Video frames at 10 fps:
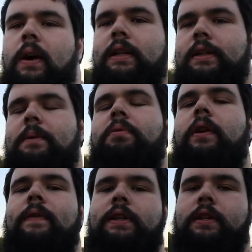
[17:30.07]
as I said
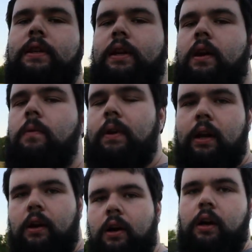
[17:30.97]
previously, we
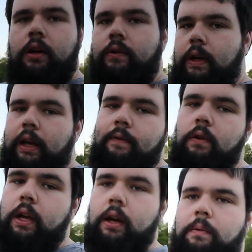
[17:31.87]
are doing a
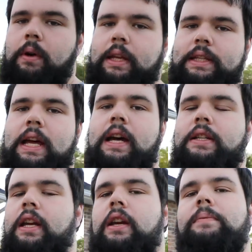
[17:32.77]
giveaway on one of these dash
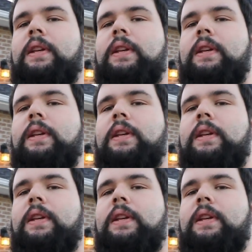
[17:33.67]
cams.